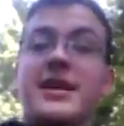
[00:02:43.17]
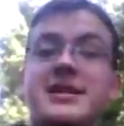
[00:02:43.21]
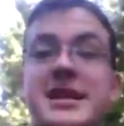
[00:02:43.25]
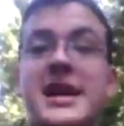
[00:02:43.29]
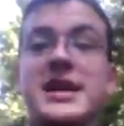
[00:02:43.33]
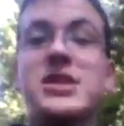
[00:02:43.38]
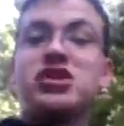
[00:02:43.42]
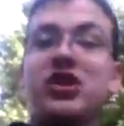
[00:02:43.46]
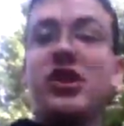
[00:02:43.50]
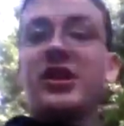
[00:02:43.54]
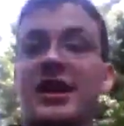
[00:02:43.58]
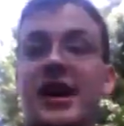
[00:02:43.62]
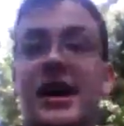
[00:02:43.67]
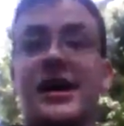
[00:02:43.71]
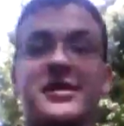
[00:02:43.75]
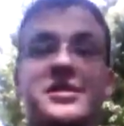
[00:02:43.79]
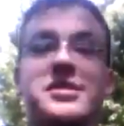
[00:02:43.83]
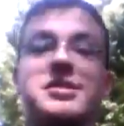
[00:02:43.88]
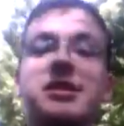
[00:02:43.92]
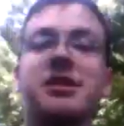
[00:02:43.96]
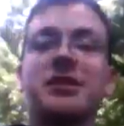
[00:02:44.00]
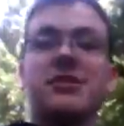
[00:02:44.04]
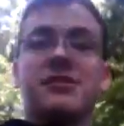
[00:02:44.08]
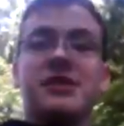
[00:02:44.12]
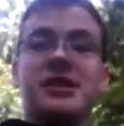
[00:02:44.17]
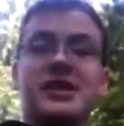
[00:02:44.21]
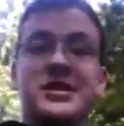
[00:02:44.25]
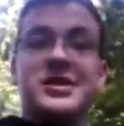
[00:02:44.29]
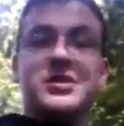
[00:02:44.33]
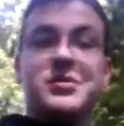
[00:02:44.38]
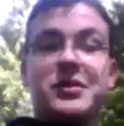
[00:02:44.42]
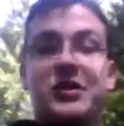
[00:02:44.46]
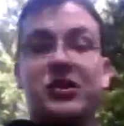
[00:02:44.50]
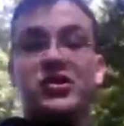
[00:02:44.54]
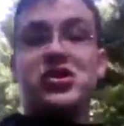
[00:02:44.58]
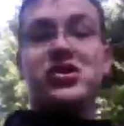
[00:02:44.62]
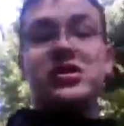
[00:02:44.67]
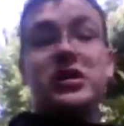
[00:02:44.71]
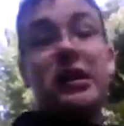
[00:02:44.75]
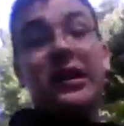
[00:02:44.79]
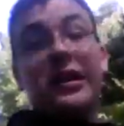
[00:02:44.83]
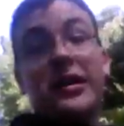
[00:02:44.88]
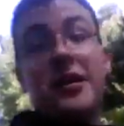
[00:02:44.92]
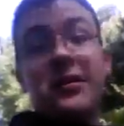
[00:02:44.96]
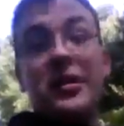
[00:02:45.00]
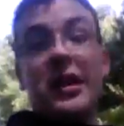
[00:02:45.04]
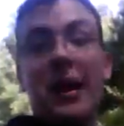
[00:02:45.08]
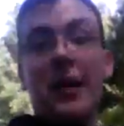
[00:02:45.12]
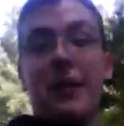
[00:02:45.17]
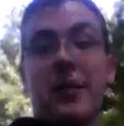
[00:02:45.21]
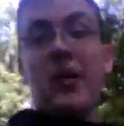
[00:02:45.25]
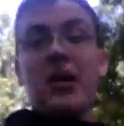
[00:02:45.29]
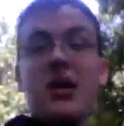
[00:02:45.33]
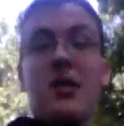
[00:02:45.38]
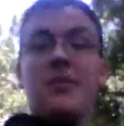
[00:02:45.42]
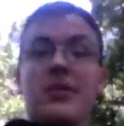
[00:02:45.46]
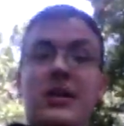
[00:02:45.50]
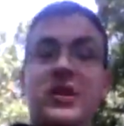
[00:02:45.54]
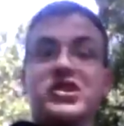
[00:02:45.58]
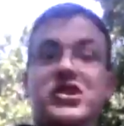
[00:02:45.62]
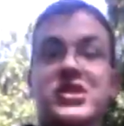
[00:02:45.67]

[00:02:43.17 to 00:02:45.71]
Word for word: his AGK series, which that uh, pretty